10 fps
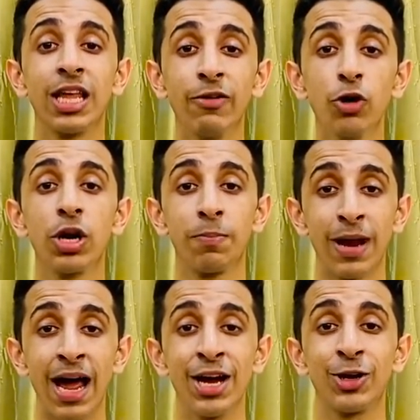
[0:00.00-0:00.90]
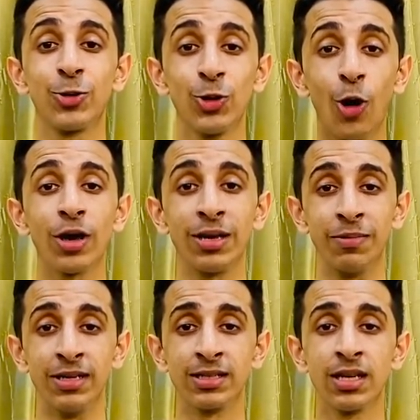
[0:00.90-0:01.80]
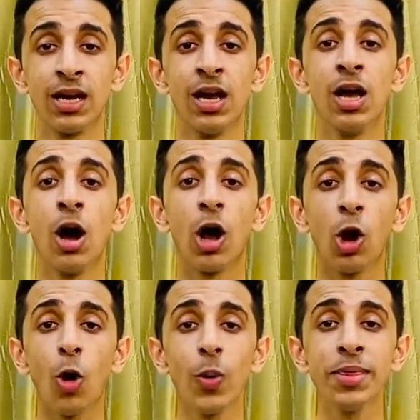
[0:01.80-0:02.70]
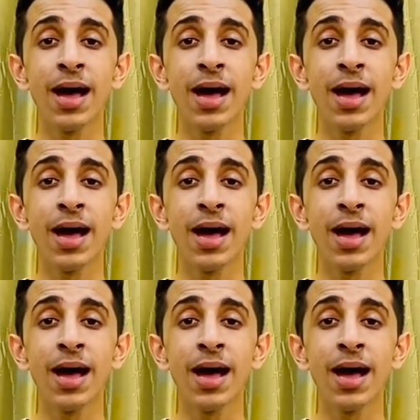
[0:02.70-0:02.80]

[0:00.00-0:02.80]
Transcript: they would reply to your emails. Along with